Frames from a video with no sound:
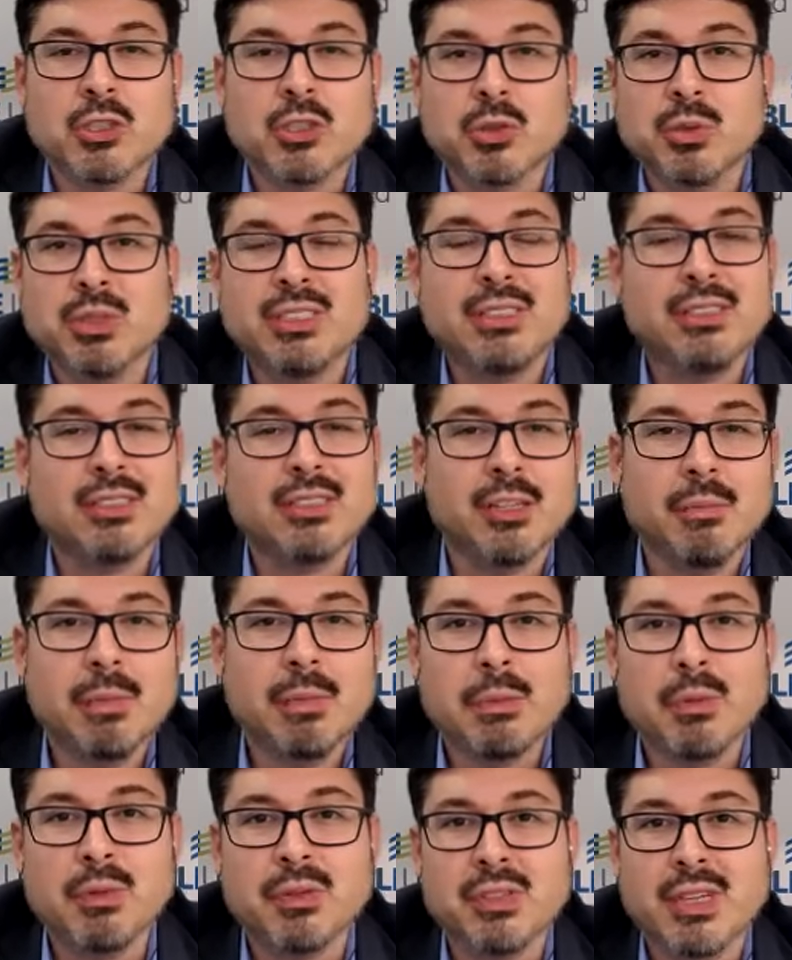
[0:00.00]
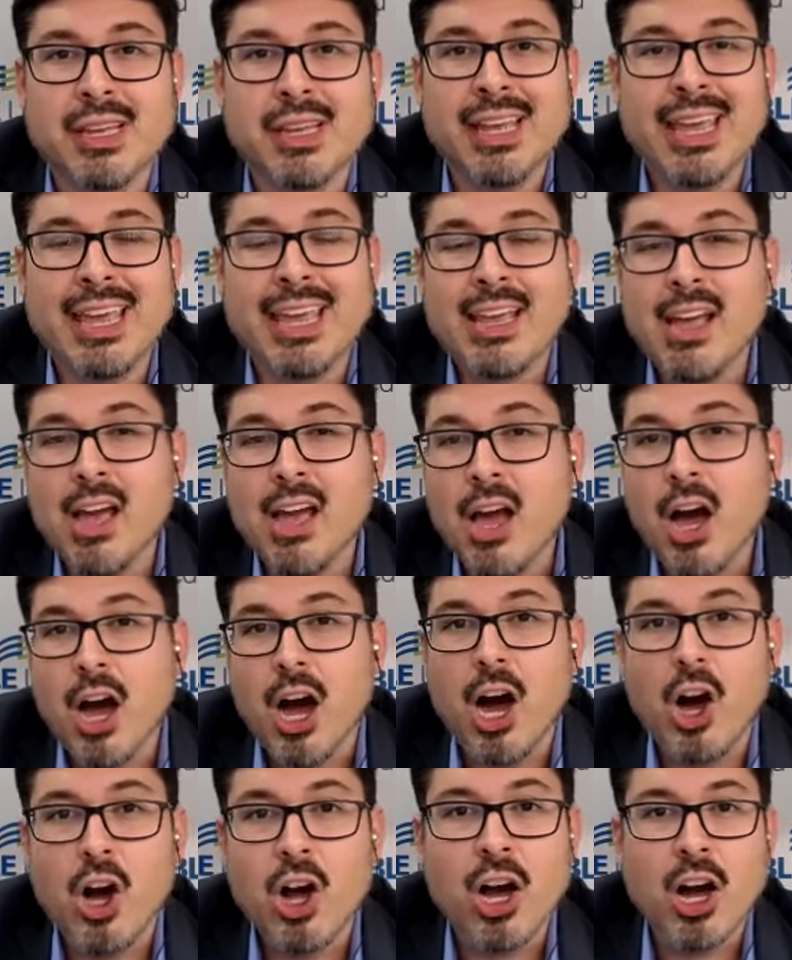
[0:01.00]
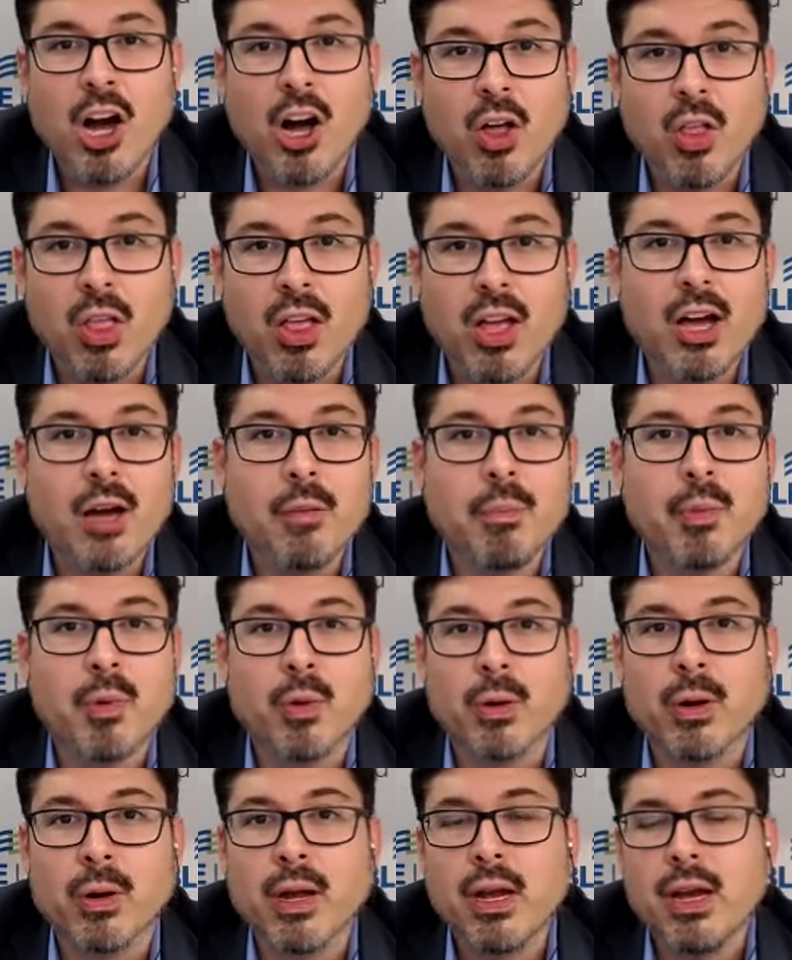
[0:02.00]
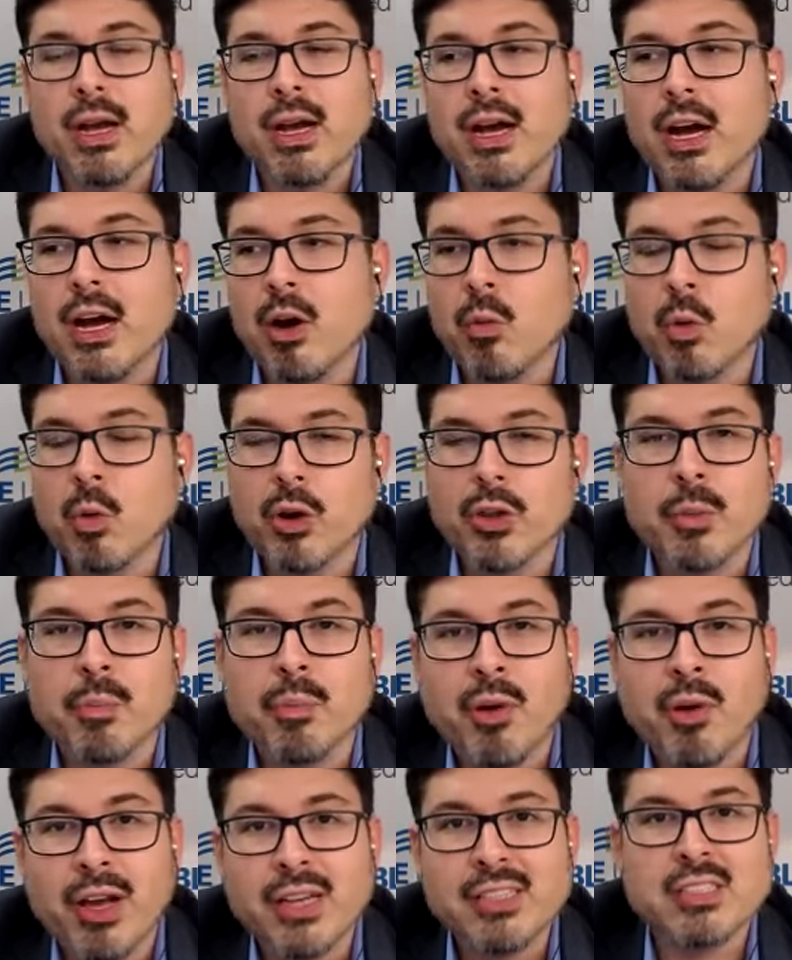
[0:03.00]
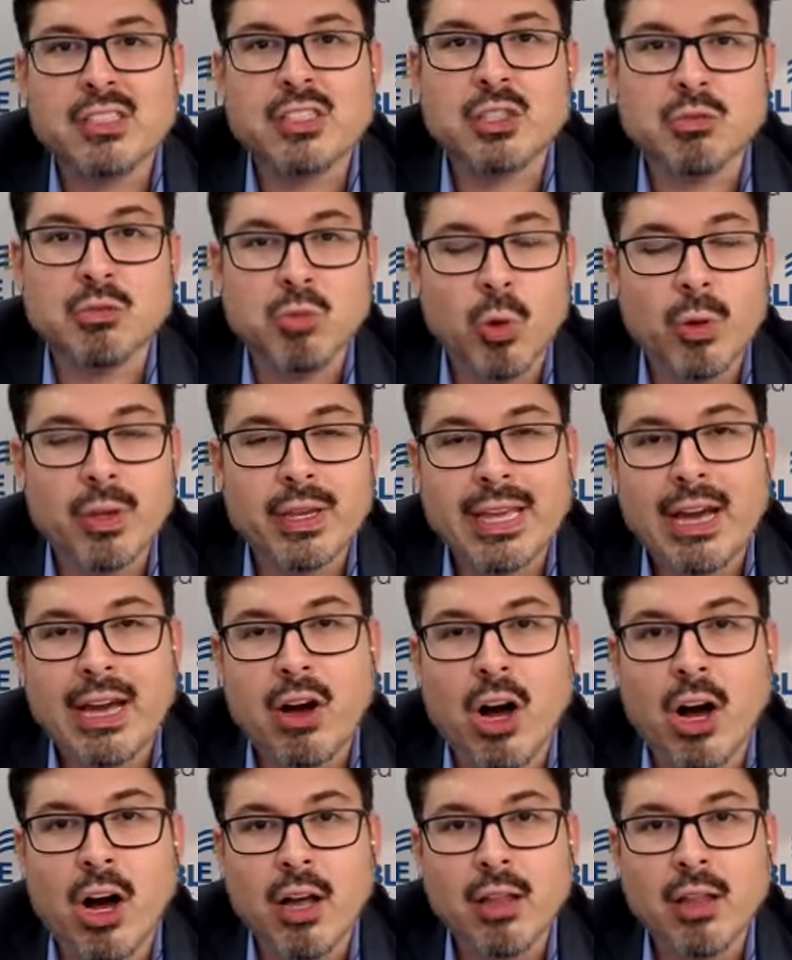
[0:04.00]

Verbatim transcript: So we see some people saying, hey, I'll call up or uh, we're in the process of rolling out